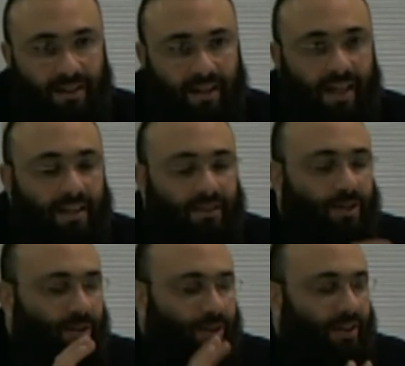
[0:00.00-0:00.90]
And if
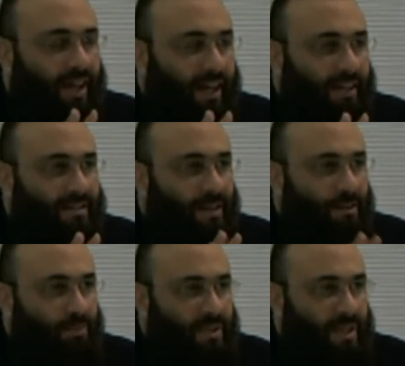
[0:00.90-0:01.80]
you look at
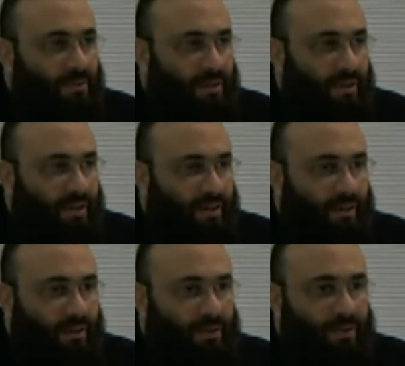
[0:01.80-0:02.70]
some of
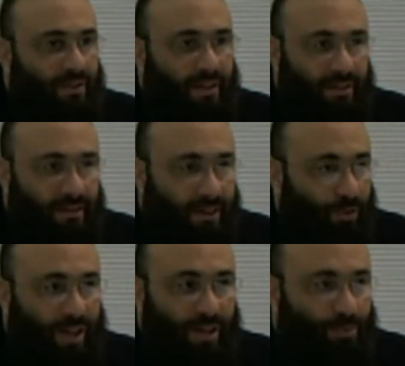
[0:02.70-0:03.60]
the
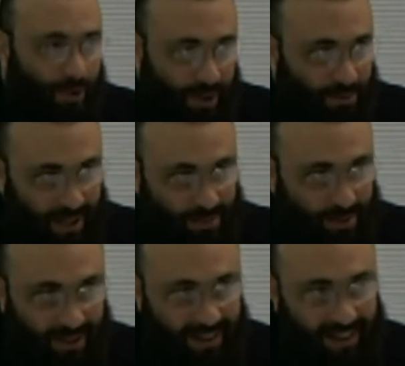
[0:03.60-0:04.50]
real poor
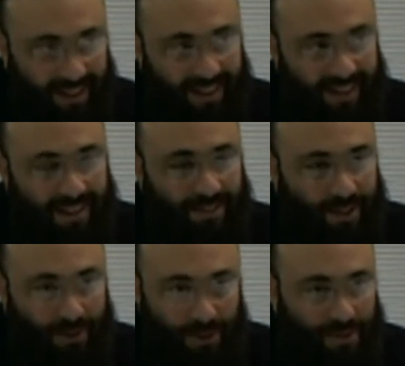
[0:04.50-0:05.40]
people, if
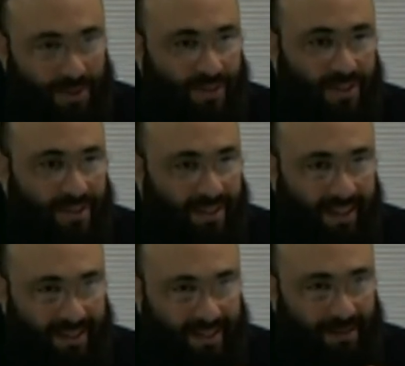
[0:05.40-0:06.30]
you use just
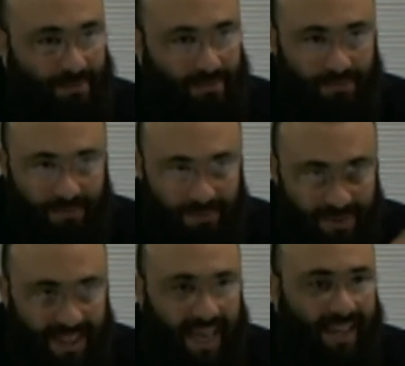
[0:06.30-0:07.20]
like some
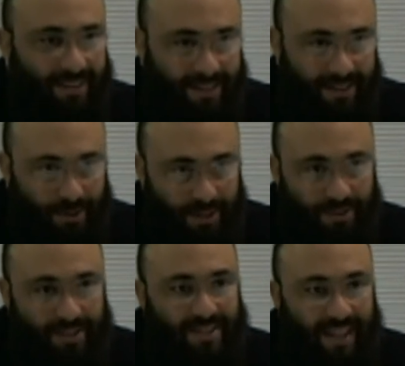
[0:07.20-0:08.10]
standards,
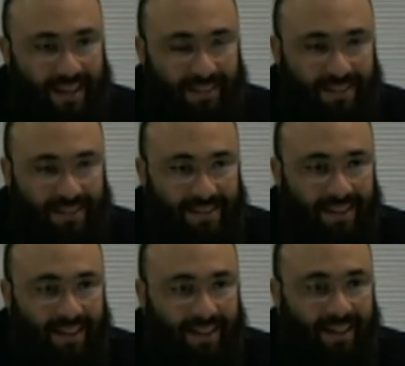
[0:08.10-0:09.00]
whatever standards,
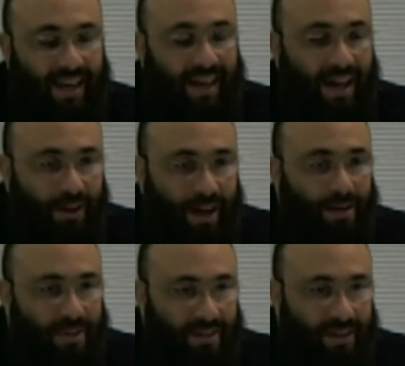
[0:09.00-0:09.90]
and how
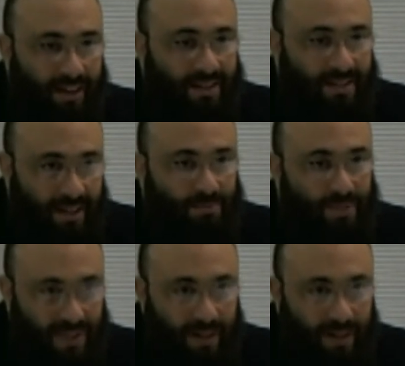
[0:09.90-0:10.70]
happy they are, some